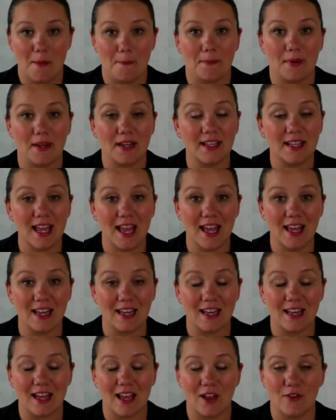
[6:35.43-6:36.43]
But
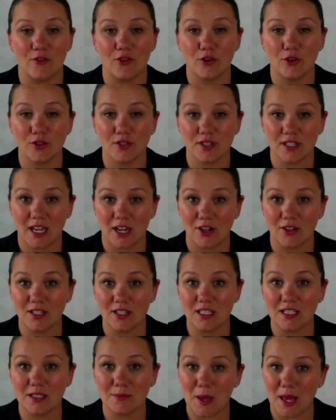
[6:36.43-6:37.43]
again, if you're scared
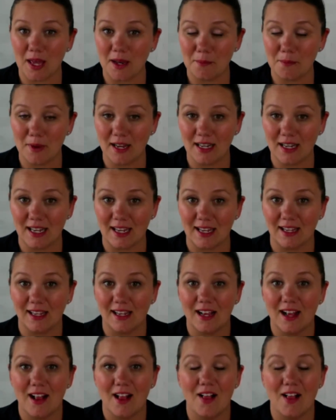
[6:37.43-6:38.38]
to spend money,